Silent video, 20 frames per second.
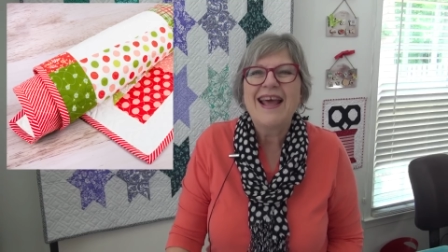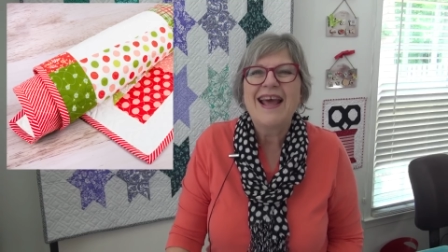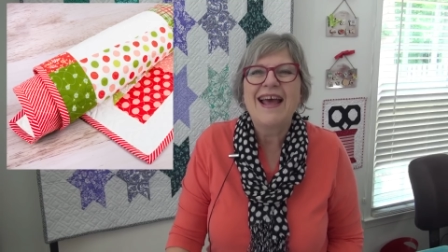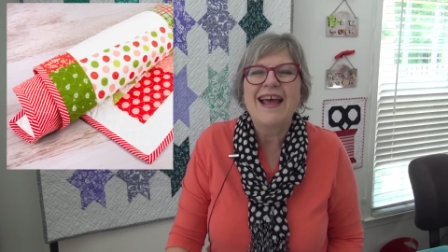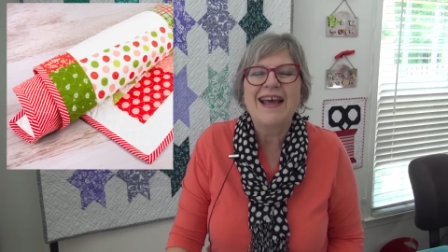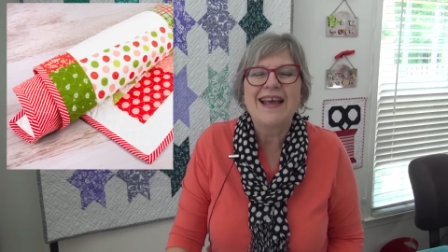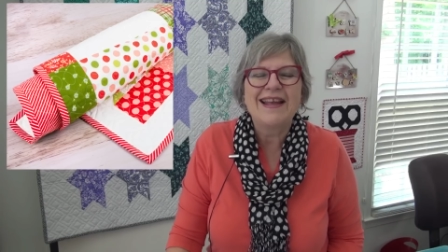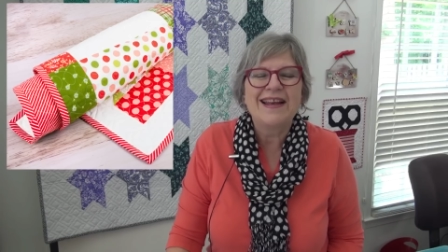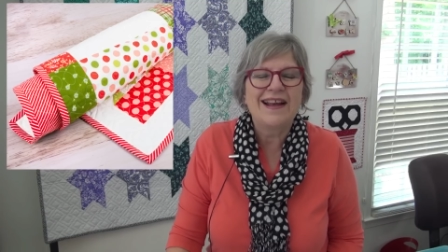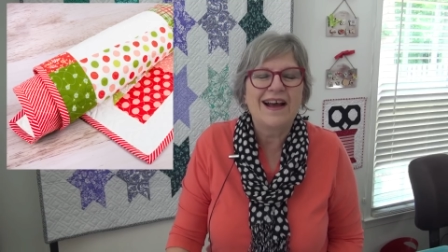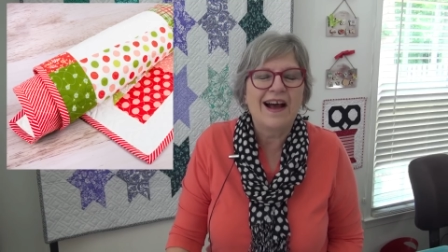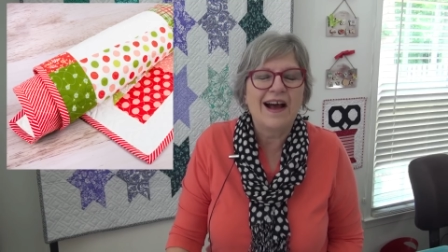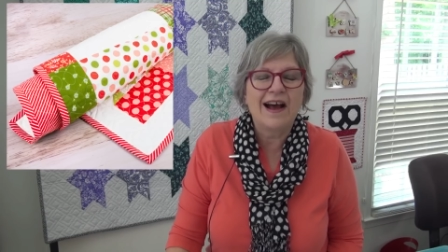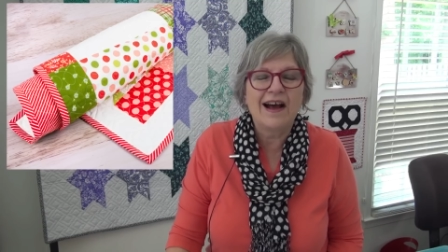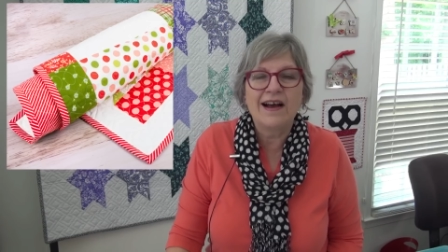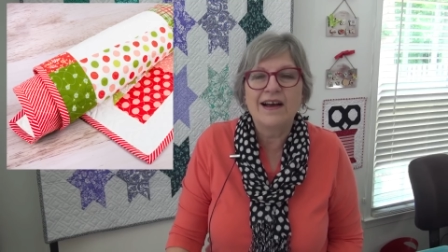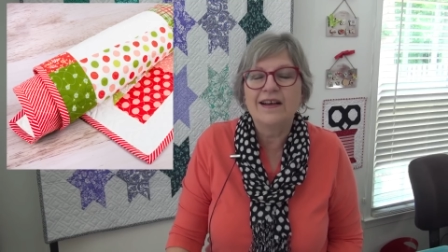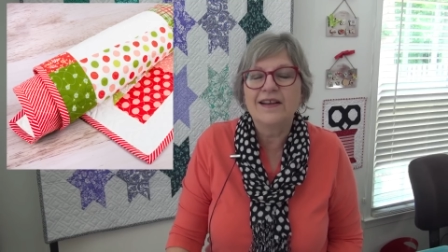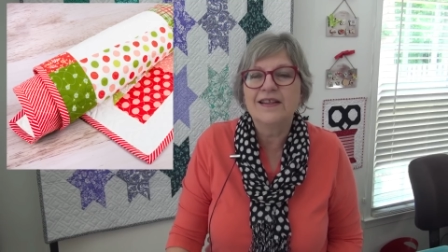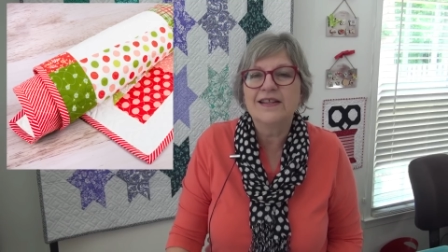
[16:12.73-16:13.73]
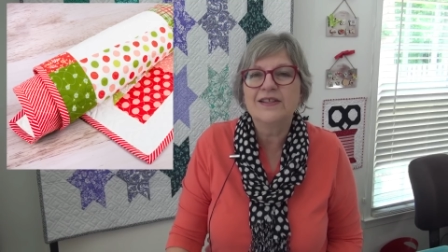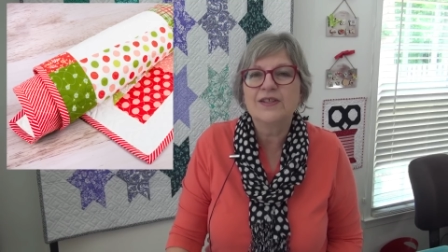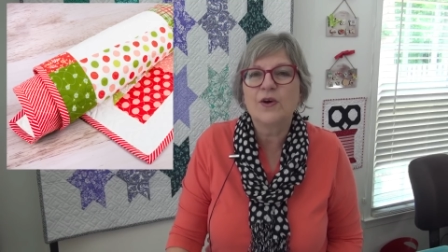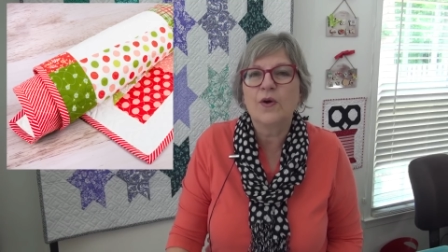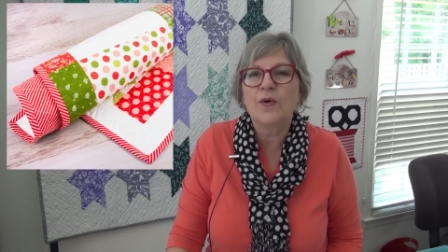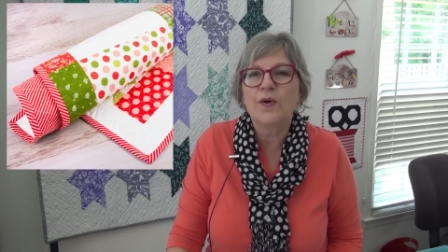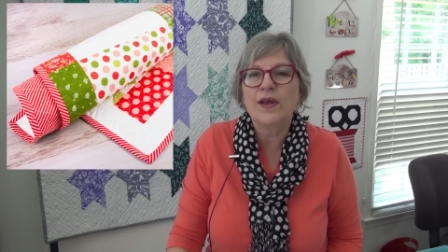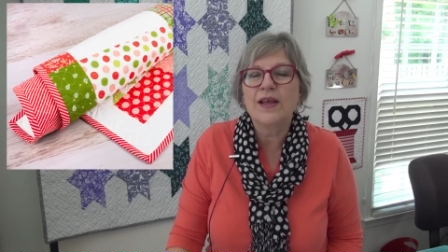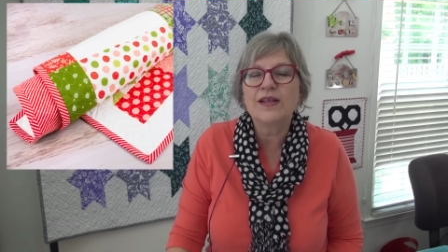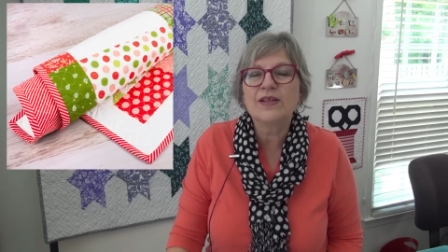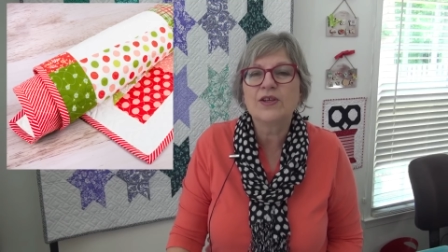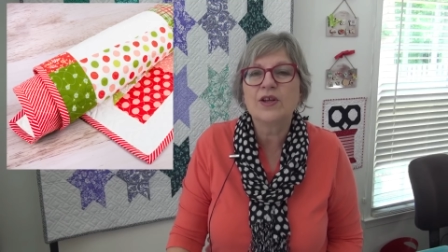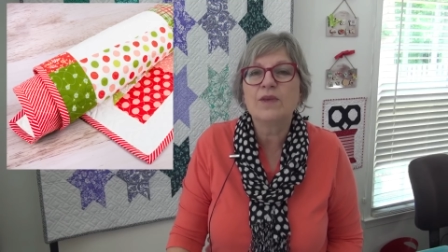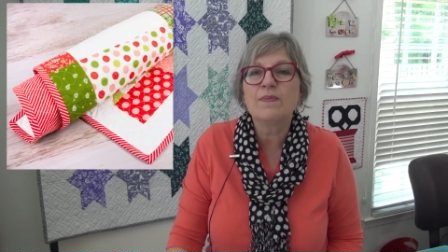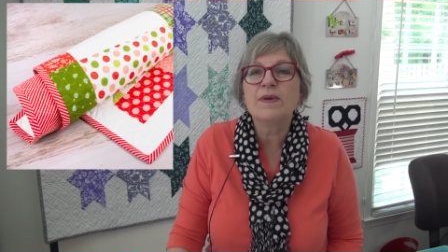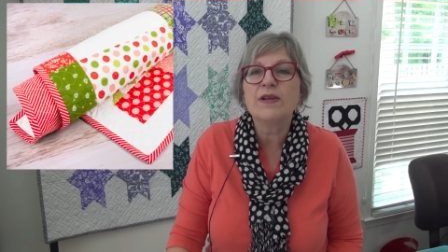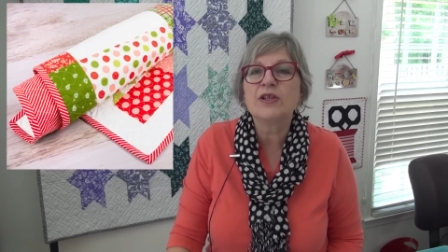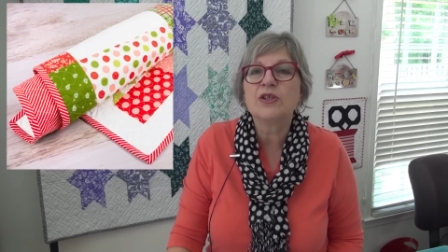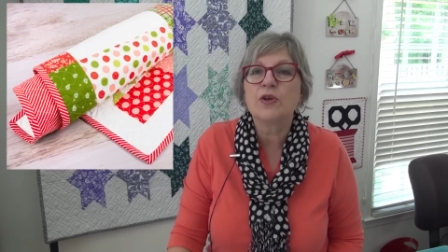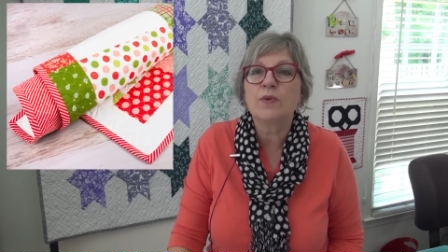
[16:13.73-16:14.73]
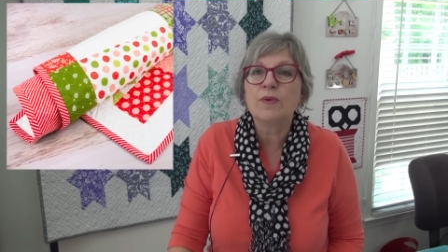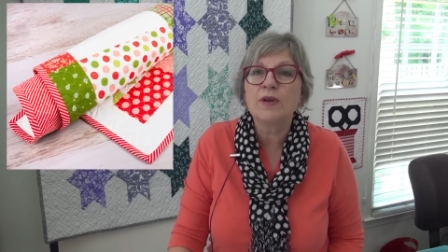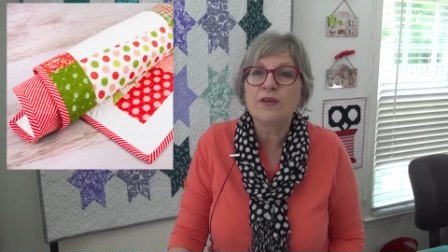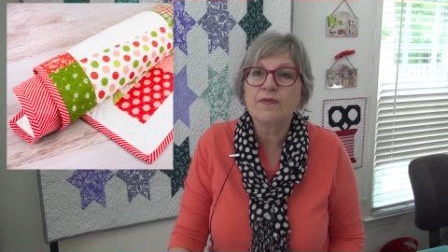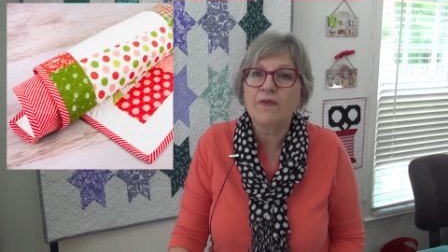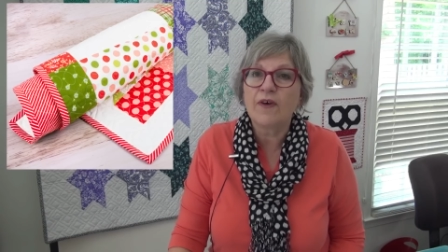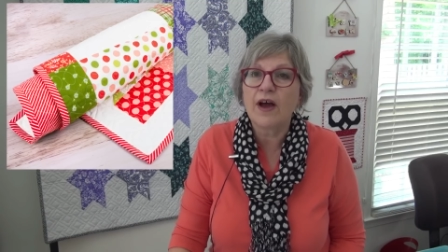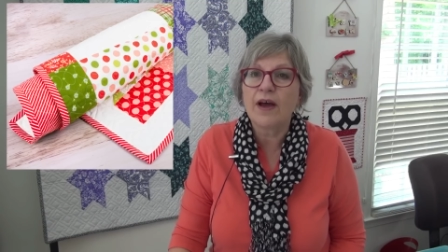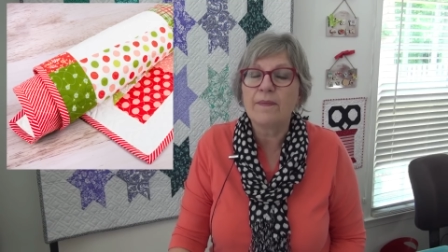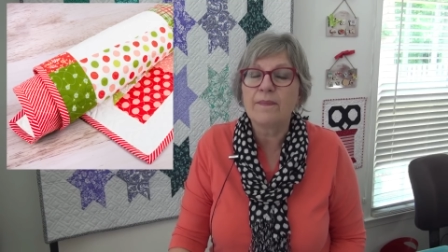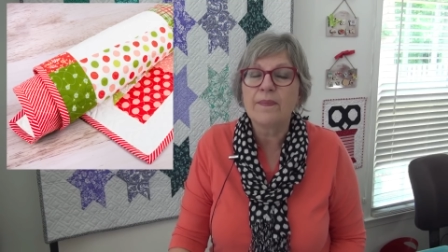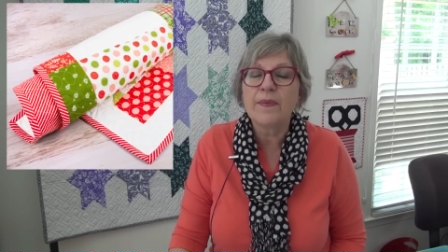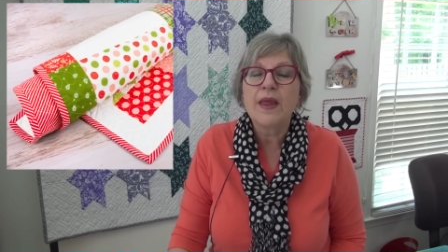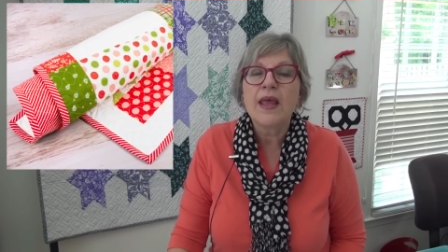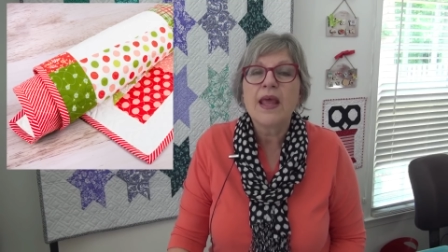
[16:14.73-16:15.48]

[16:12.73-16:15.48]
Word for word: And uh, so it's going to be so much fun.